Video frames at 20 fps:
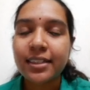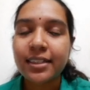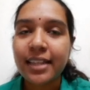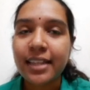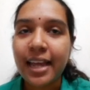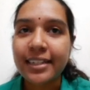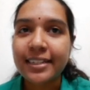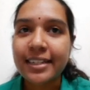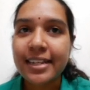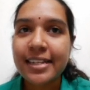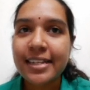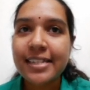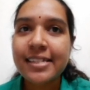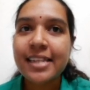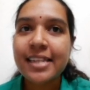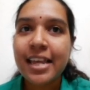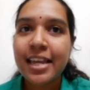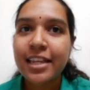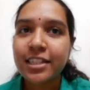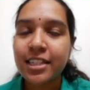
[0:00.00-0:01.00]
that
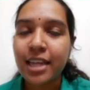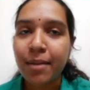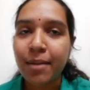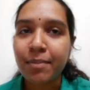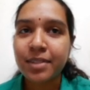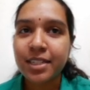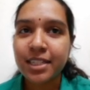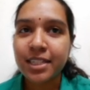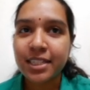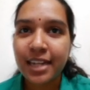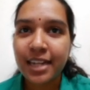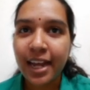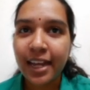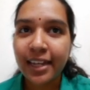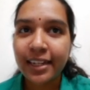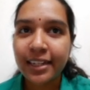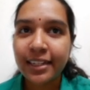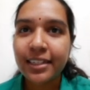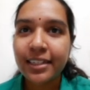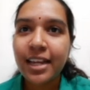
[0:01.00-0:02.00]
is chapter
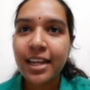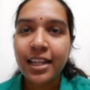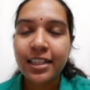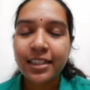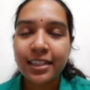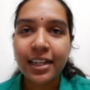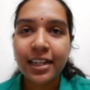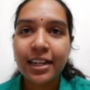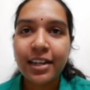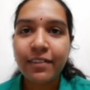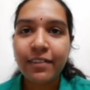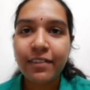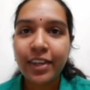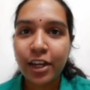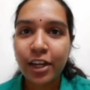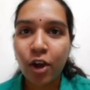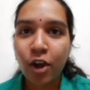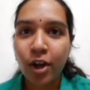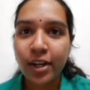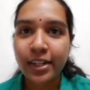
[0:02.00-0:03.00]
9, the living
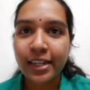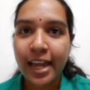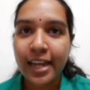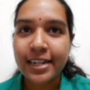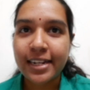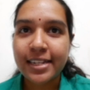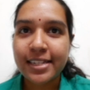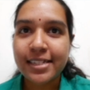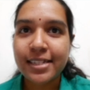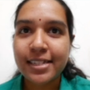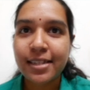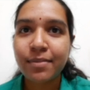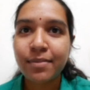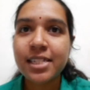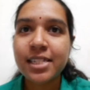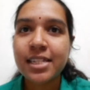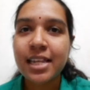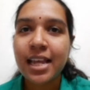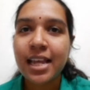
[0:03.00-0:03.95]
organisms,